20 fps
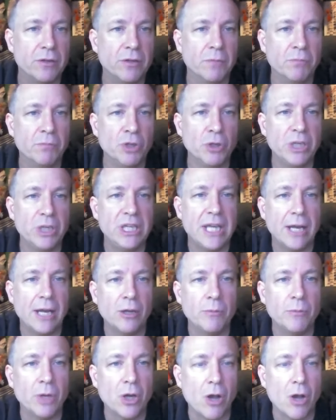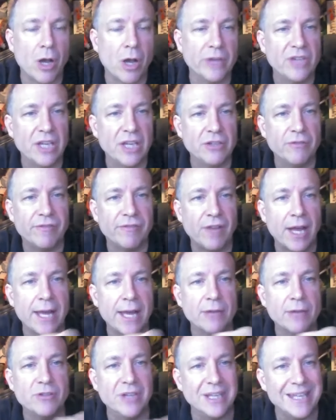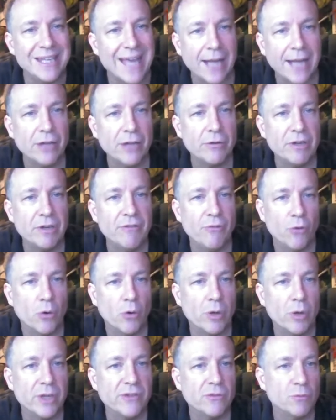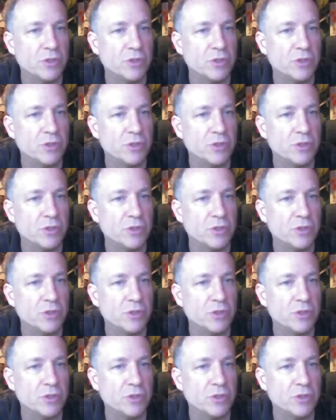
The blue and yellow macaws tend to fly up to the gallery forests,